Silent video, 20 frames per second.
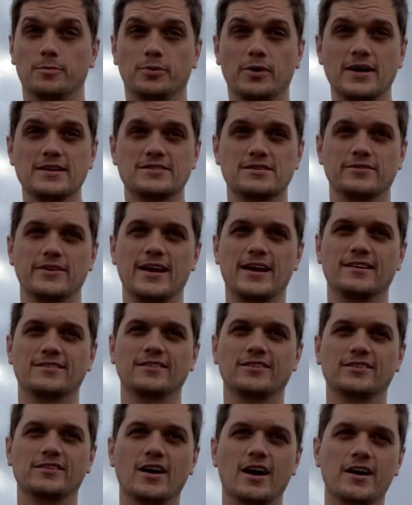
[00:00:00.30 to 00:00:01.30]
price of eggs
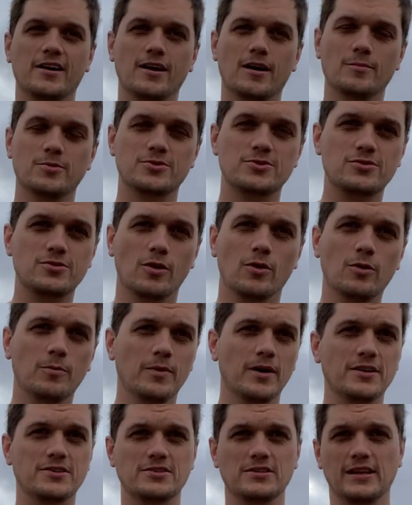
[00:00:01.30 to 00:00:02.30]
has gone up so
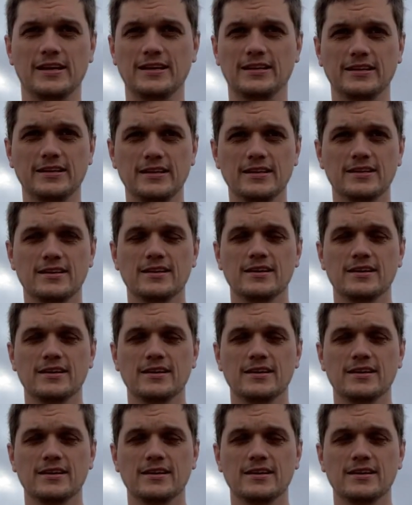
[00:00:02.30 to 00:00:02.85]
much lately.